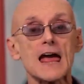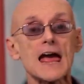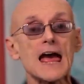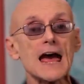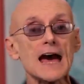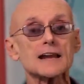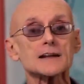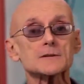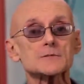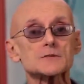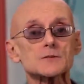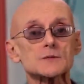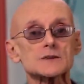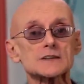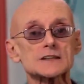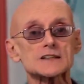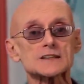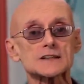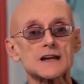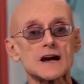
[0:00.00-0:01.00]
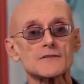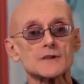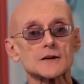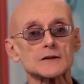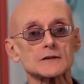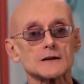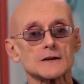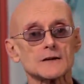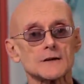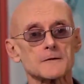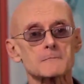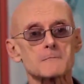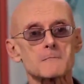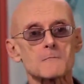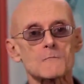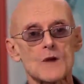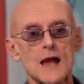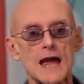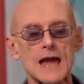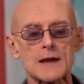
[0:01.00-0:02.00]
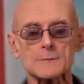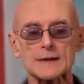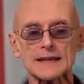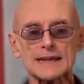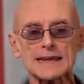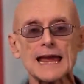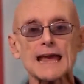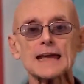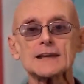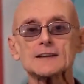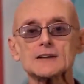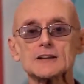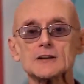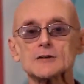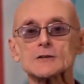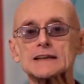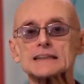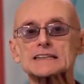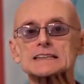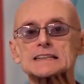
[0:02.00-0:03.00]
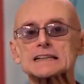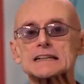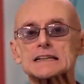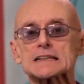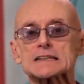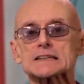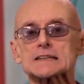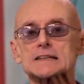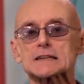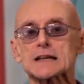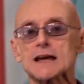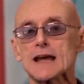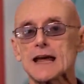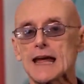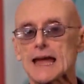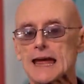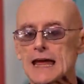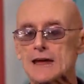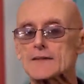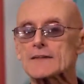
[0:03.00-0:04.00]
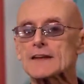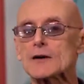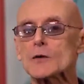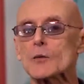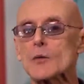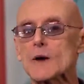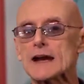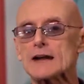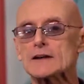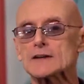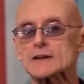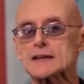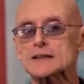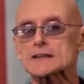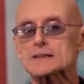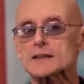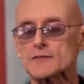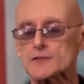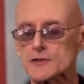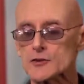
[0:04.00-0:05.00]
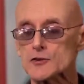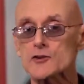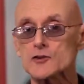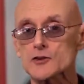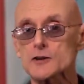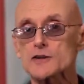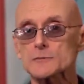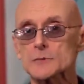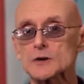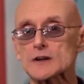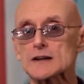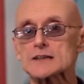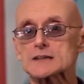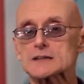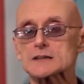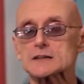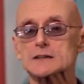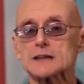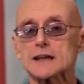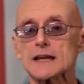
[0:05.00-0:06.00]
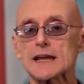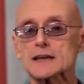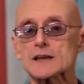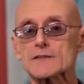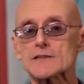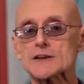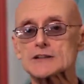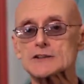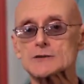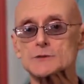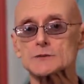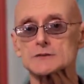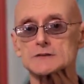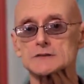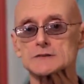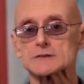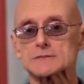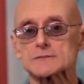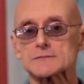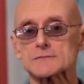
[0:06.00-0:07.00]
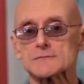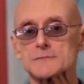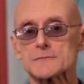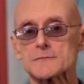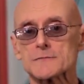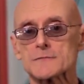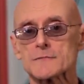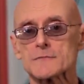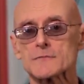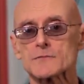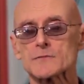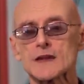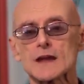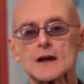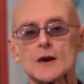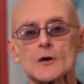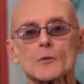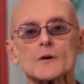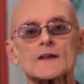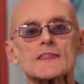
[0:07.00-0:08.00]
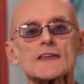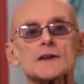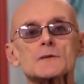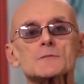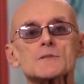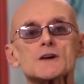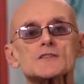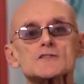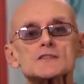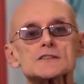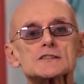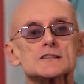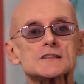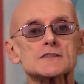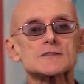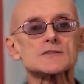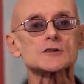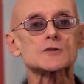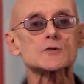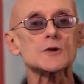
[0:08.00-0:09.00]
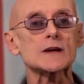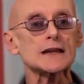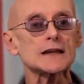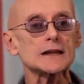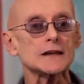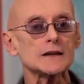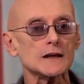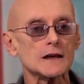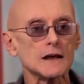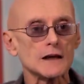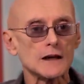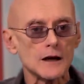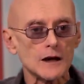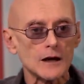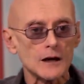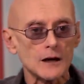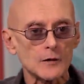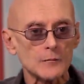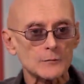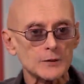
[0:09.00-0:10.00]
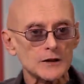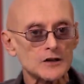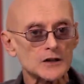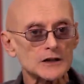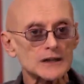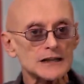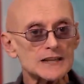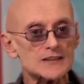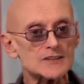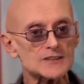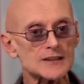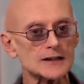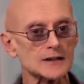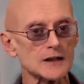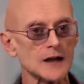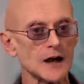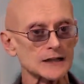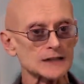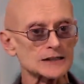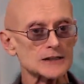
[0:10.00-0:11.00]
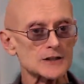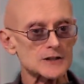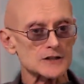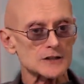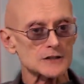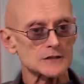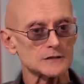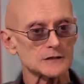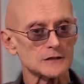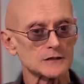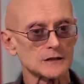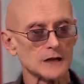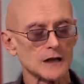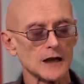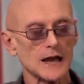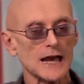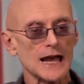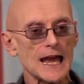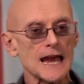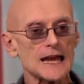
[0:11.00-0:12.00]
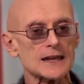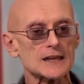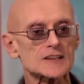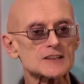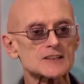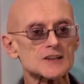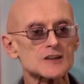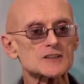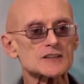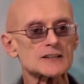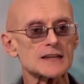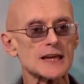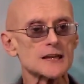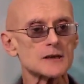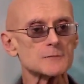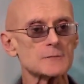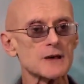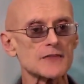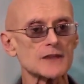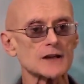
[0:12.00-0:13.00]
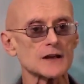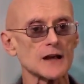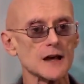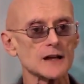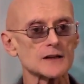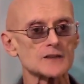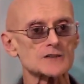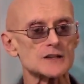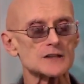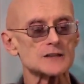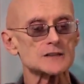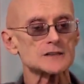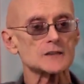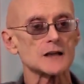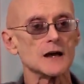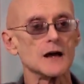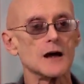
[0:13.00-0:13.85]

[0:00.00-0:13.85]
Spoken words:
atoms were discovered and began to exist in the awareness of numerous individuals. With the emergence of green pluralistic cognition and associated methodologies,